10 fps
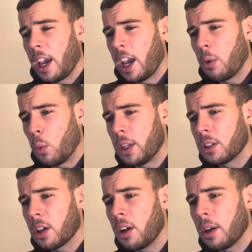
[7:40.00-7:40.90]
In
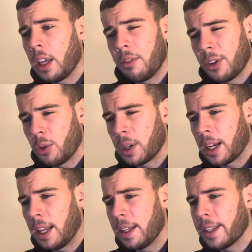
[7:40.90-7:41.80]
winter, even on a
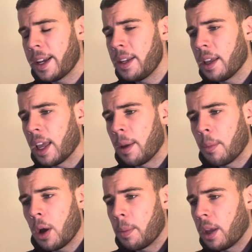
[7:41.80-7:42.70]
clear day, it
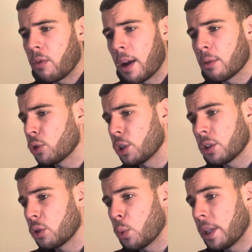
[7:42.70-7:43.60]
might be around
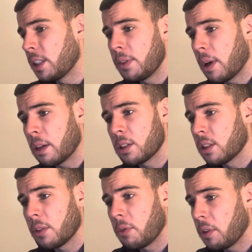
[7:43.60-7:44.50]
just
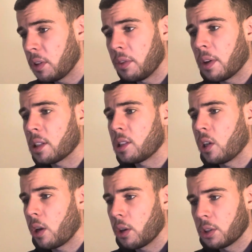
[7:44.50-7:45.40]
20,000 to
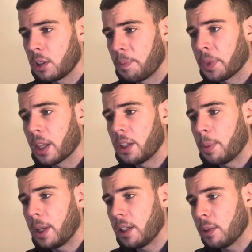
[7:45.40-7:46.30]
50,000 lux,
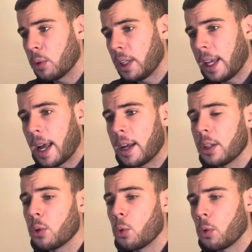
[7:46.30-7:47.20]
depending on the
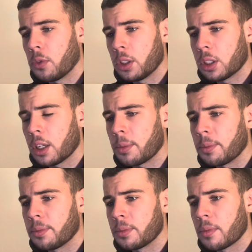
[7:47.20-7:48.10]
angle of the sun.
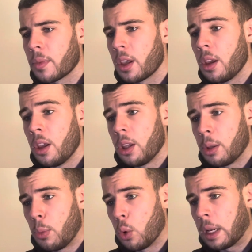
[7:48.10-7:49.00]

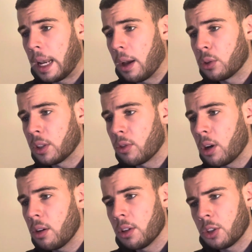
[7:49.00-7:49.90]
The more clouds there
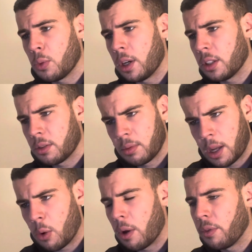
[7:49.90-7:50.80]
are, as well as
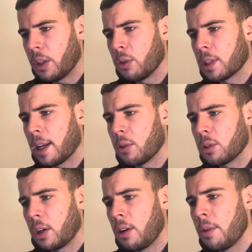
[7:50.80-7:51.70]
how heavy those
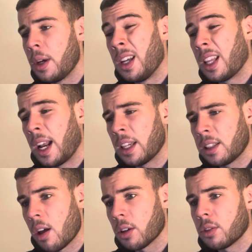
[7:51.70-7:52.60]
clouds are, the less
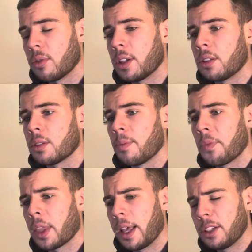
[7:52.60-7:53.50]
lux there is.
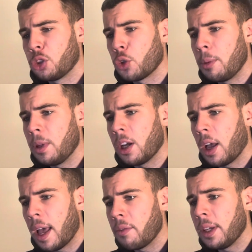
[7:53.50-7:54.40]
Extremely
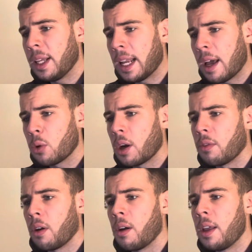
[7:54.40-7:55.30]
heavy cloud
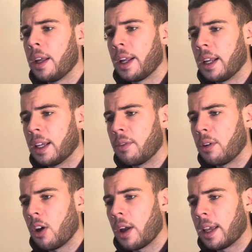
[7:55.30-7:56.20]
cover can give
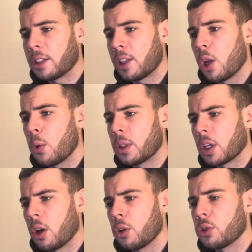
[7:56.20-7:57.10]
light as low as
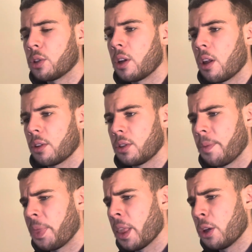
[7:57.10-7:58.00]
100 lux,
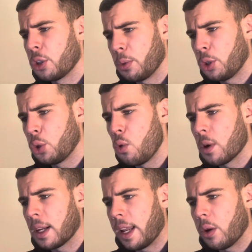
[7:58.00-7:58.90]
so ensure
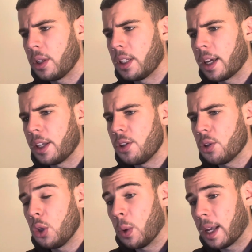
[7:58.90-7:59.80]
on cloudy
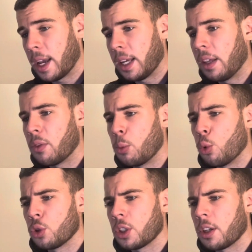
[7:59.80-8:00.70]
days you're getting even
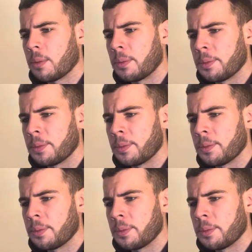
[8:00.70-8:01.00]
more sun.